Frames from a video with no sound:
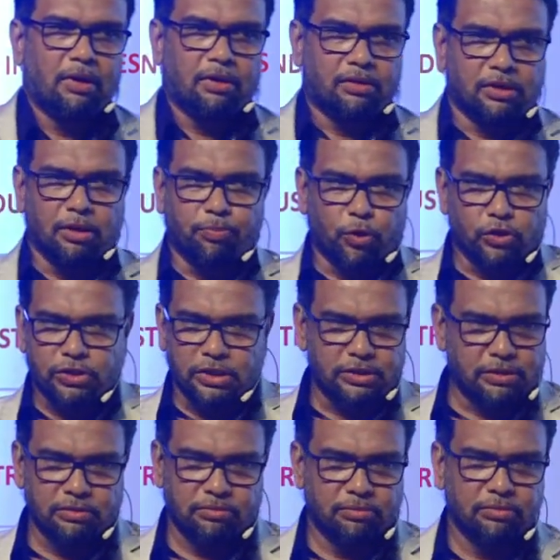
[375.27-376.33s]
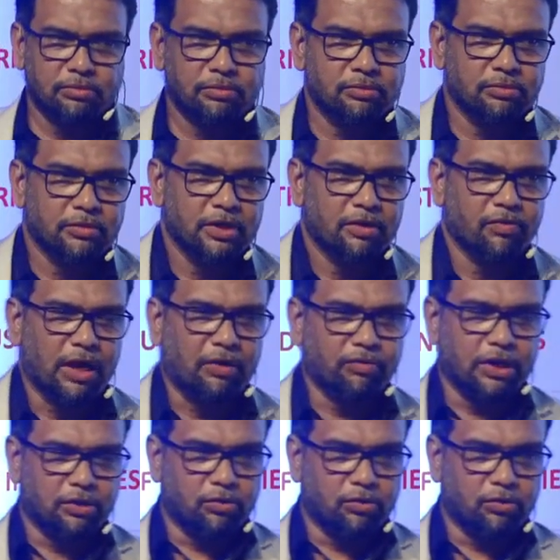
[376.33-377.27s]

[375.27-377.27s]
This is the process. We have